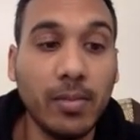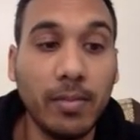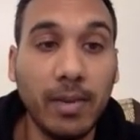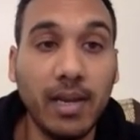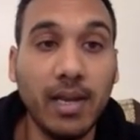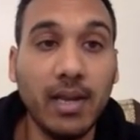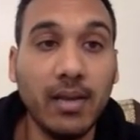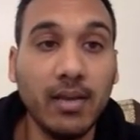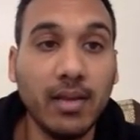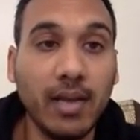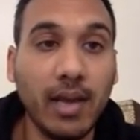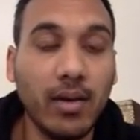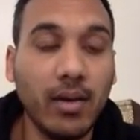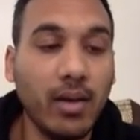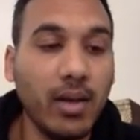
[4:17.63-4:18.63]
meaning
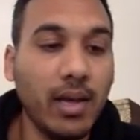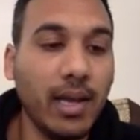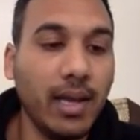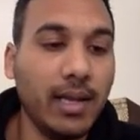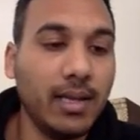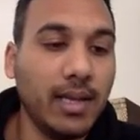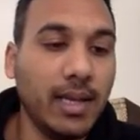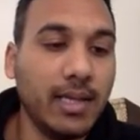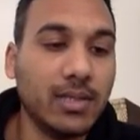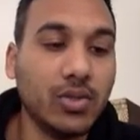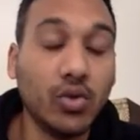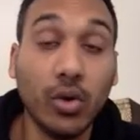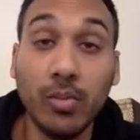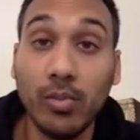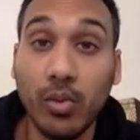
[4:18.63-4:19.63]
that it is
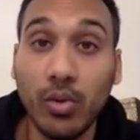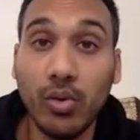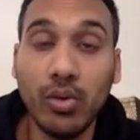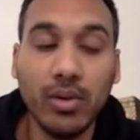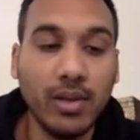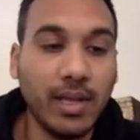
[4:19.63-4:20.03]
no more